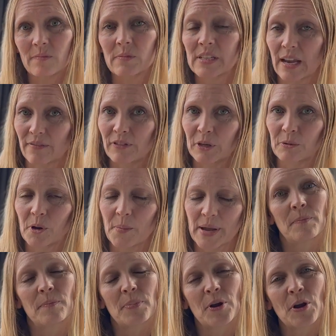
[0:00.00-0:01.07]
definitely grow
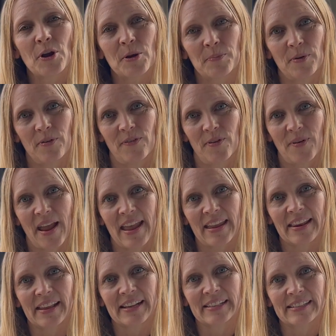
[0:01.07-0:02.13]
it. Purple
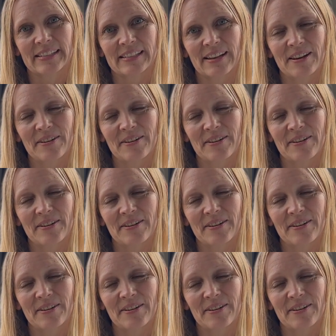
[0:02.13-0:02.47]
varieties.